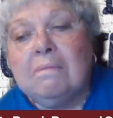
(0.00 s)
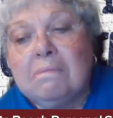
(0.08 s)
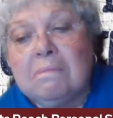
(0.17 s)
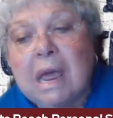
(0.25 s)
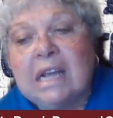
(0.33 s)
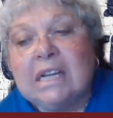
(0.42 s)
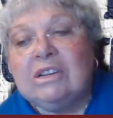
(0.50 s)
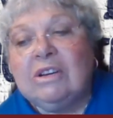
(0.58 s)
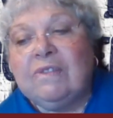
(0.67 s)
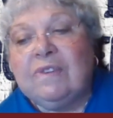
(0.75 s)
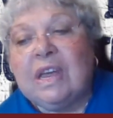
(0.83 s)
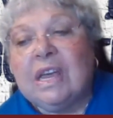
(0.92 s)
makes
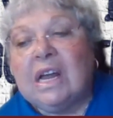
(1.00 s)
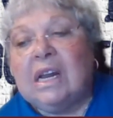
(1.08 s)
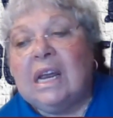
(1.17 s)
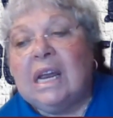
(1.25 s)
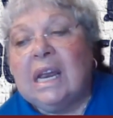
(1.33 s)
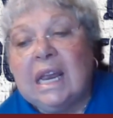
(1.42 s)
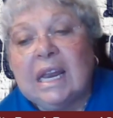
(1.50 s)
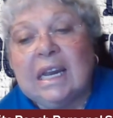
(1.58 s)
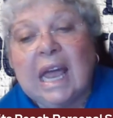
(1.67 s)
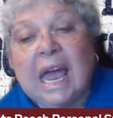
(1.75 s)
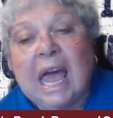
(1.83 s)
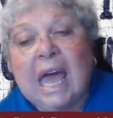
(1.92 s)
you feel
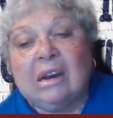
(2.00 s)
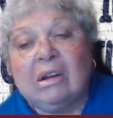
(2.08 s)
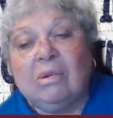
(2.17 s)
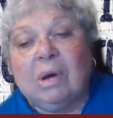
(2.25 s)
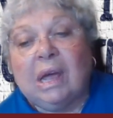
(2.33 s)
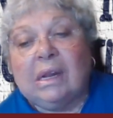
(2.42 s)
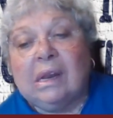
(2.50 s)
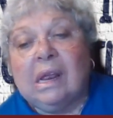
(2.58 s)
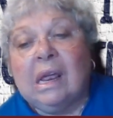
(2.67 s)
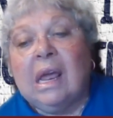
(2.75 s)
inadequate,